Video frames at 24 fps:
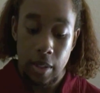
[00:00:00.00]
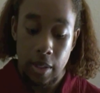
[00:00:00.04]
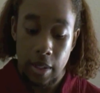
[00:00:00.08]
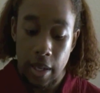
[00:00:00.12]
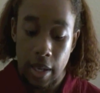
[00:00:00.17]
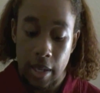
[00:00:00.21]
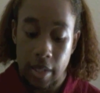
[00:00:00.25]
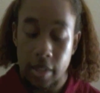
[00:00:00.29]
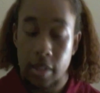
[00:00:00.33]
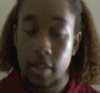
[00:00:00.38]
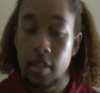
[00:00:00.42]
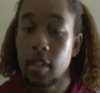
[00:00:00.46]

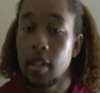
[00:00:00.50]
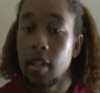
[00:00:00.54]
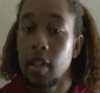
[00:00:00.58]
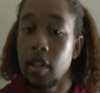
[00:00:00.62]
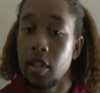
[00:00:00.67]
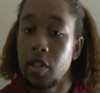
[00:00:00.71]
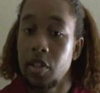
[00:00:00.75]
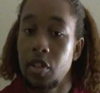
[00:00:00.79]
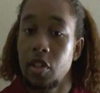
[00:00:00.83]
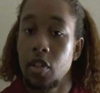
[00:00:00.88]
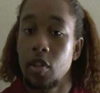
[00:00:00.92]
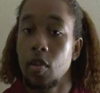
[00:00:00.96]
that's
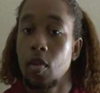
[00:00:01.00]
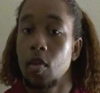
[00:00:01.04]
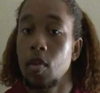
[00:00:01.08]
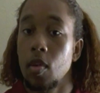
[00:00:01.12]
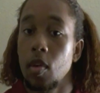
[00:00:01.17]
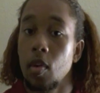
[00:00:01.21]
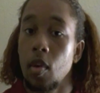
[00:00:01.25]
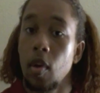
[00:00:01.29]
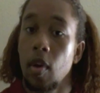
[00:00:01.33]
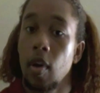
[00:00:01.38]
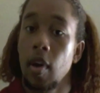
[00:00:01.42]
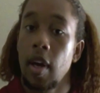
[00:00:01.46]
a
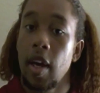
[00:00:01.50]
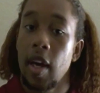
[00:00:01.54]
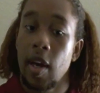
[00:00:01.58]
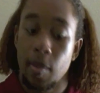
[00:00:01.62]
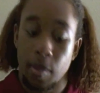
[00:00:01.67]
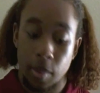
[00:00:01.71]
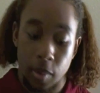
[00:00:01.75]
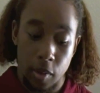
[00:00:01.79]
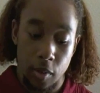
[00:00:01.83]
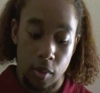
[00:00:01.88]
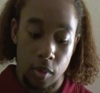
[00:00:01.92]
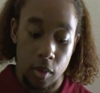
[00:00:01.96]
general
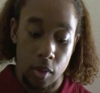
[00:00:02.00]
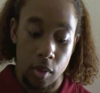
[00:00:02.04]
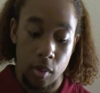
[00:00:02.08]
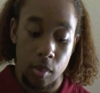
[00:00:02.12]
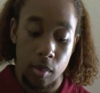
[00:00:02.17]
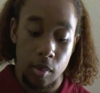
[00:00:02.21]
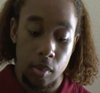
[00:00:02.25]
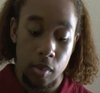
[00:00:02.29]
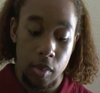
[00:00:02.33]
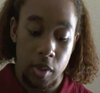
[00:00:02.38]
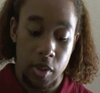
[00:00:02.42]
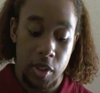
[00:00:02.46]
haplogroup,
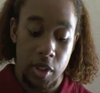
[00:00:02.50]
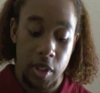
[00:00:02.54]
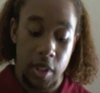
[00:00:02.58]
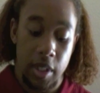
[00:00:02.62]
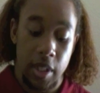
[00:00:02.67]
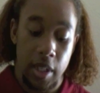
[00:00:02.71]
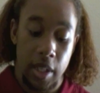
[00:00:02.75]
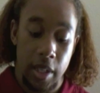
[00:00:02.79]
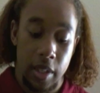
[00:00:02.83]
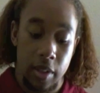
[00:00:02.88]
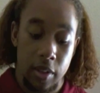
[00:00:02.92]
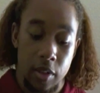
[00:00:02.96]
which
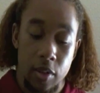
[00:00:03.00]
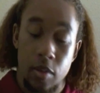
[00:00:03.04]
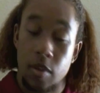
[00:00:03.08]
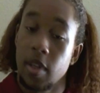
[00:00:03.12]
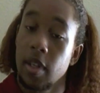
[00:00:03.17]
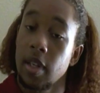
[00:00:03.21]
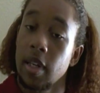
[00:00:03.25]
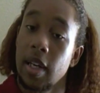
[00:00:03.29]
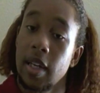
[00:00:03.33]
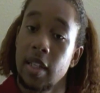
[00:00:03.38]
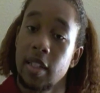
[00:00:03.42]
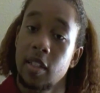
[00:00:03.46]
again, you
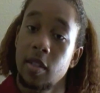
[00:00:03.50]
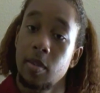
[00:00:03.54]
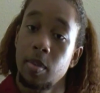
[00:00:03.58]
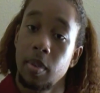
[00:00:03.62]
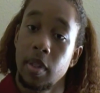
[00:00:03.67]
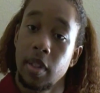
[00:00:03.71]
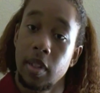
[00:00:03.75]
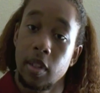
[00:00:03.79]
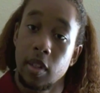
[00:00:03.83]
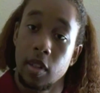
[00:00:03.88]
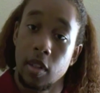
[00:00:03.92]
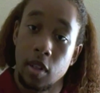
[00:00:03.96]
cannot
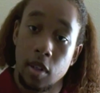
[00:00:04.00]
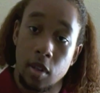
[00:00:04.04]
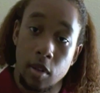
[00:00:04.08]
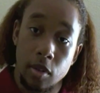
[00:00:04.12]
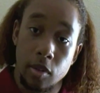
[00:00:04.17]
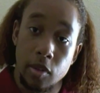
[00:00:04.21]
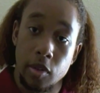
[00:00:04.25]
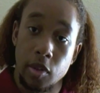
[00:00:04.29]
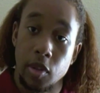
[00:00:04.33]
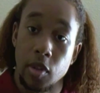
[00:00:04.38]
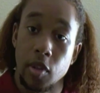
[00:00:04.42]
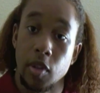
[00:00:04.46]
split the
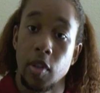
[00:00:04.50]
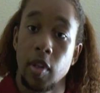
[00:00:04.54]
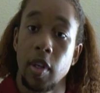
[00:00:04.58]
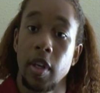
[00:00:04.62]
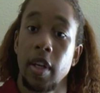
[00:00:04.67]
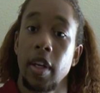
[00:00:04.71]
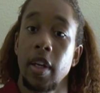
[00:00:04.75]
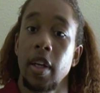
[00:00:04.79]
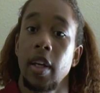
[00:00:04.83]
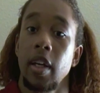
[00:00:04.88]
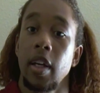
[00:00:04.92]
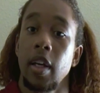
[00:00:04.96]
culture
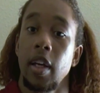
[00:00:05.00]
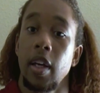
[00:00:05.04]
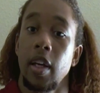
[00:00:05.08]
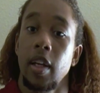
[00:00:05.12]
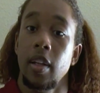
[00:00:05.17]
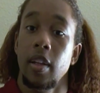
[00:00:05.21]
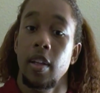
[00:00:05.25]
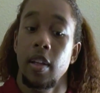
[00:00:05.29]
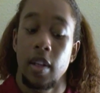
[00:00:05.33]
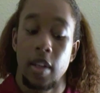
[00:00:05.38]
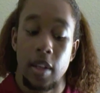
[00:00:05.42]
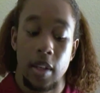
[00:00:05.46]

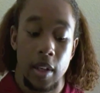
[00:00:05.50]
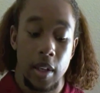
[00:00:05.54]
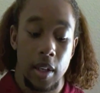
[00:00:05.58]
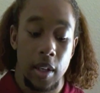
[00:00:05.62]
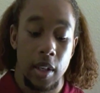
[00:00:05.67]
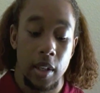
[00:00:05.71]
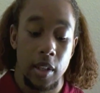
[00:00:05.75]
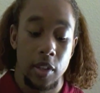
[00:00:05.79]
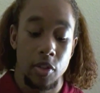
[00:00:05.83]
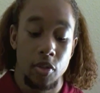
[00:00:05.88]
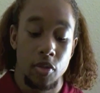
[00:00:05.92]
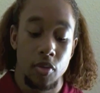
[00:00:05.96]
and the
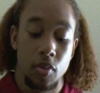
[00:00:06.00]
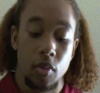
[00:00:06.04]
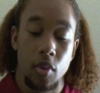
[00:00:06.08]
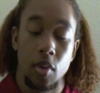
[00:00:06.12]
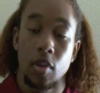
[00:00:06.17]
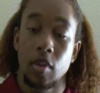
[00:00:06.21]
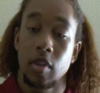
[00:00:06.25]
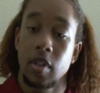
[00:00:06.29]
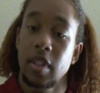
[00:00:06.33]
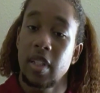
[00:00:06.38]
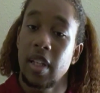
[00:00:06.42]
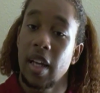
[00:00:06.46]

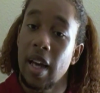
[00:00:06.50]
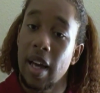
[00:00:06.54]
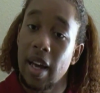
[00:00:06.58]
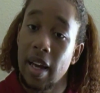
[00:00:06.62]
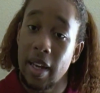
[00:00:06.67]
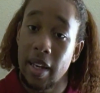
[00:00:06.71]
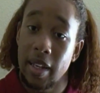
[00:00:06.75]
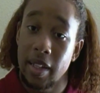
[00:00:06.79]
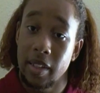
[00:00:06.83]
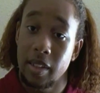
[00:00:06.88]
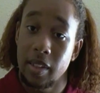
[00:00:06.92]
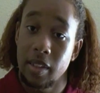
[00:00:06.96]
strong
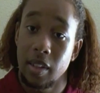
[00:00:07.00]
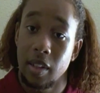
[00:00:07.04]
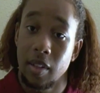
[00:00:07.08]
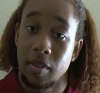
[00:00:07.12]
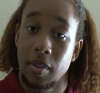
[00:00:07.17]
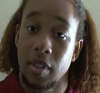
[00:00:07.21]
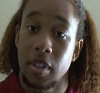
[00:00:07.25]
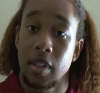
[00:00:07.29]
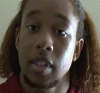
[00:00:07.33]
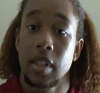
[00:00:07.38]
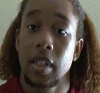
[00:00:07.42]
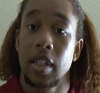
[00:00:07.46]
ties
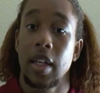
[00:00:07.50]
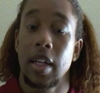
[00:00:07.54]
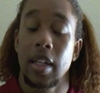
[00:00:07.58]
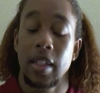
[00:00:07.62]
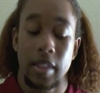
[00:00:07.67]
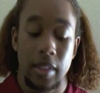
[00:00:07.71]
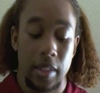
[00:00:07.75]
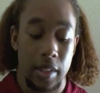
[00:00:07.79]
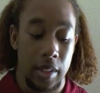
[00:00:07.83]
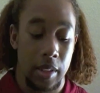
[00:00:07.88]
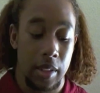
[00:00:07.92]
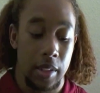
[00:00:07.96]
of this
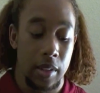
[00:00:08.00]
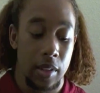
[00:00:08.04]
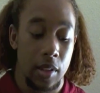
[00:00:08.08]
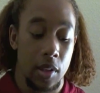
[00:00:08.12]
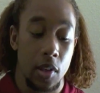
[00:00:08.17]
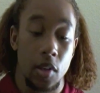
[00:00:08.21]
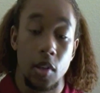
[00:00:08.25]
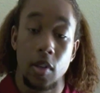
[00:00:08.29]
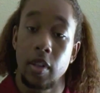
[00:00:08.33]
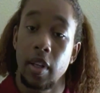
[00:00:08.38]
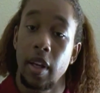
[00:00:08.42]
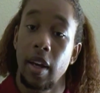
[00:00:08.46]
continent
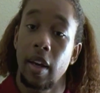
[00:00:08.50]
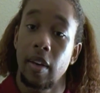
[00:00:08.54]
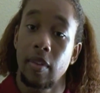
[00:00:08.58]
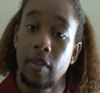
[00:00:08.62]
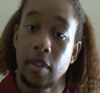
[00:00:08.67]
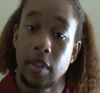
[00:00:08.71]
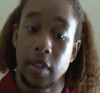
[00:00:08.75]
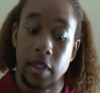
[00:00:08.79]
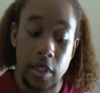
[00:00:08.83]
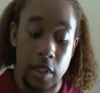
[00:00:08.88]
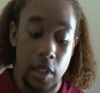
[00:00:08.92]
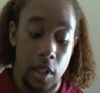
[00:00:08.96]
called
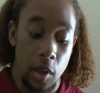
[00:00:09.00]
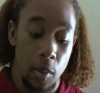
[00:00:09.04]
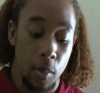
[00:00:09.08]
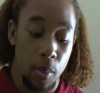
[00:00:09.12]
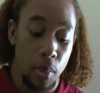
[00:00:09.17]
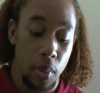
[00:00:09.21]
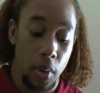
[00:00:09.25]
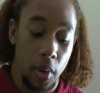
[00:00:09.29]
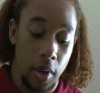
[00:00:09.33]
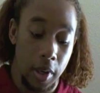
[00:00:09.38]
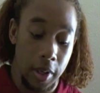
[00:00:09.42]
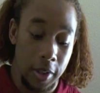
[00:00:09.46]
Africa
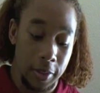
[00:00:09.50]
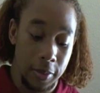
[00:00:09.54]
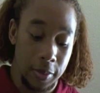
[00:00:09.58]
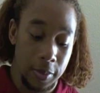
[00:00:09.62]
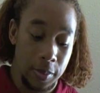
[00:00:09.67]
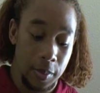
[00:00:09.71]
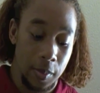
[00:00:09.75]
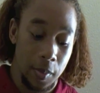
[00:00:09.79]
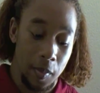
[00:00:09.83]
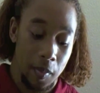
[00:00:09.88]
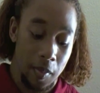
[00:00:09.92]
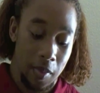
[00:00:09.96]
apart
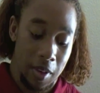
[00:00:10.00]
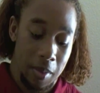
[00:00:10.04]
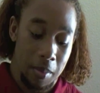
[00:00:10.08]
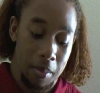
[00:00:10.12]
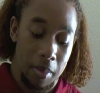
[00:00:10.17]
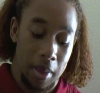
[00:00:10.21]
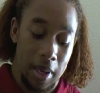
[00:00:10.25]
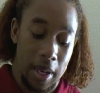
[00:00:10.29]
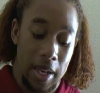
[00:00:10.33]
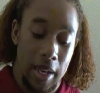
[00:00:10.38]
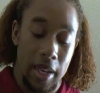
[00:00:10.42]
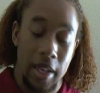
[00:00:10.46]

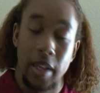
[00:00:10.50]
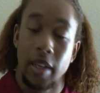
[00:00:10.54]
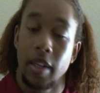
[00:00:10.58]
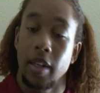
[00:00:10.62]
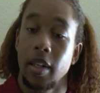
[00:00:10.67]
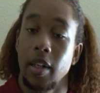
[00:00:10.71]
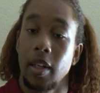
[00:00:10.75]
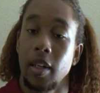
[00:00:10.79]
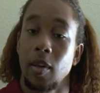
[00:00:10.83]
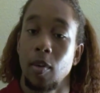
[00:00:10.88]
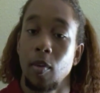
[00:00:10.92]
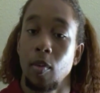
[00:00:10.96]
by
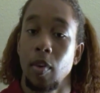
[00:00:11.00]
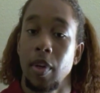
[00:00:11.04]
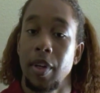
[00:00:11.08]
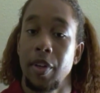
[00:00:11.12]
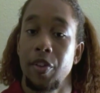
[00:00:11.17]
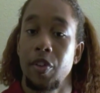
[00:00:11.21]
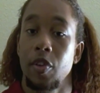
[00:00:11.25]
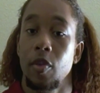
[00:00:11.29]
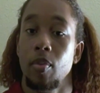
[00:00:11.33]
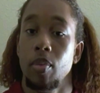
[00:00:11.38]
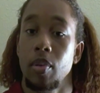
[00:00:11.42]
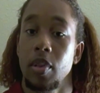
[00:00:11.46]

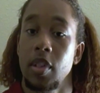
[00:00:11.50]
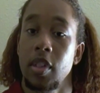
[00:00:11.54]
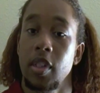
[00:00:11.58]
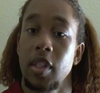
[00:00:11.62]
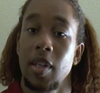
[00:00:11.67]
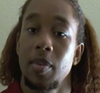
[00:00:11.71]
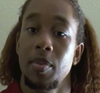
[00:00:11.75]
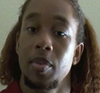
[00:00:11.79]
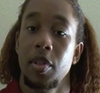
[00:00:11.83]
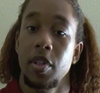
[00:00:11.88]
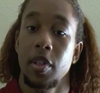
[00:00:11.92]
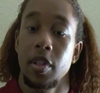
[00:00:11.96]
racial
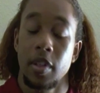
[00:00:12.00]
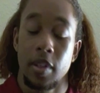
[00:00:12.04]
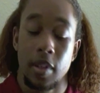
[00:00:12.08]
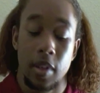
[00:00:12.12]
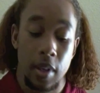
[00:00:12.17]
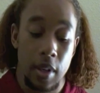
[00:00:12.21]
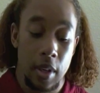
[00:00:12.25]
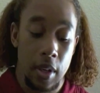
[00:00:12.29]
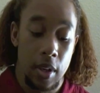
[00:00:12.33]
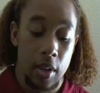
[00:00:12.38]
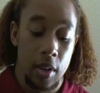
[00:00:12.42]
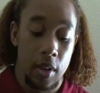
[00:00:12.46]
perception